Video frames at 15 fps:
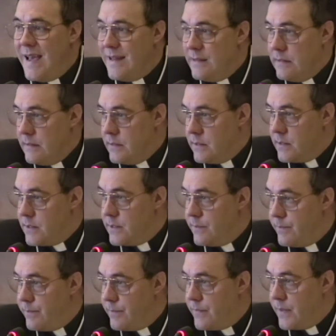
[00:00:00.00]

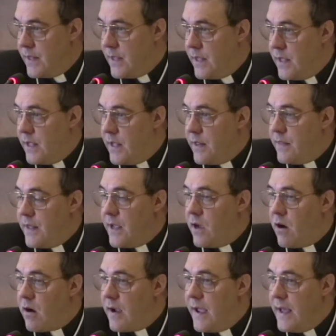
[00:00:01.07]
ends. They
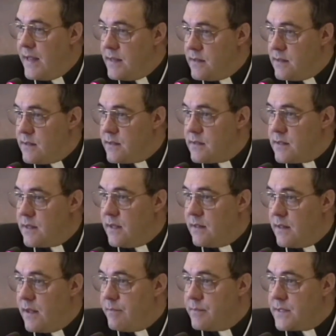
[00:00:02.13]
are ends
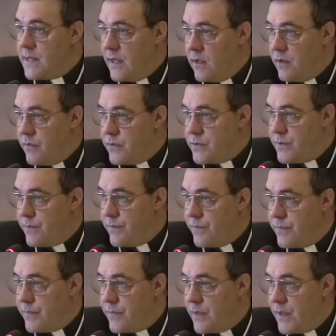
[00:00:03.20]
in themselves.
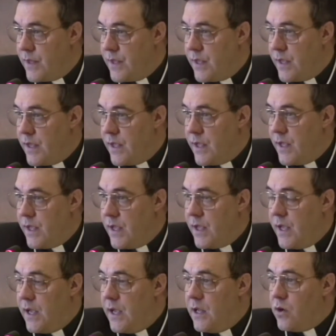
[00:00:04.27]

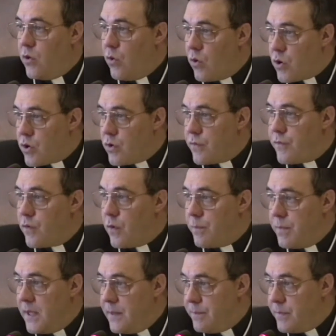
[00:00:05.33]
In order for
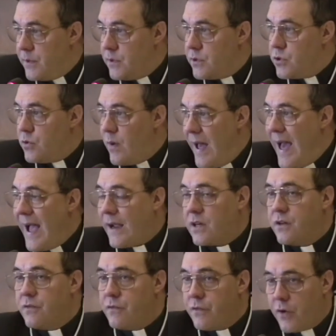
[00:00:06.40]
people to
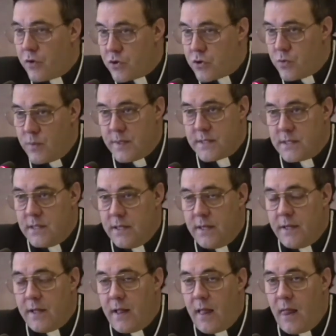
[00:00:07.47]
act virtuously,
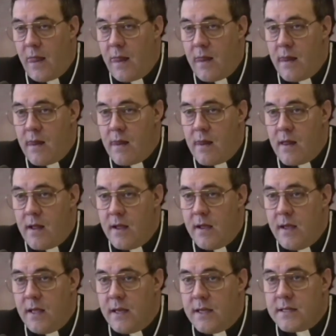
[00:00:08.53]

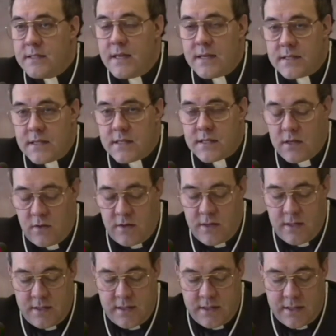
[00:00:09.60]
it is
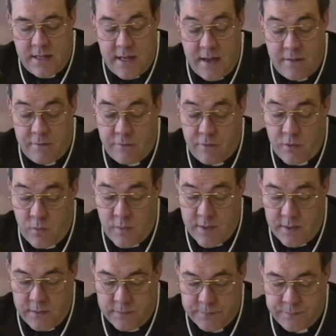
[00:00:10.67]
necessary that they have free
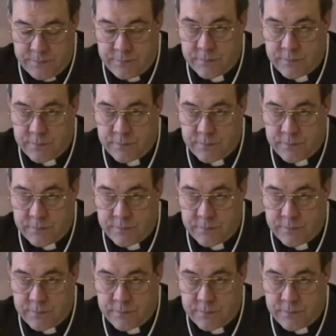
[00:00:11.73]
will.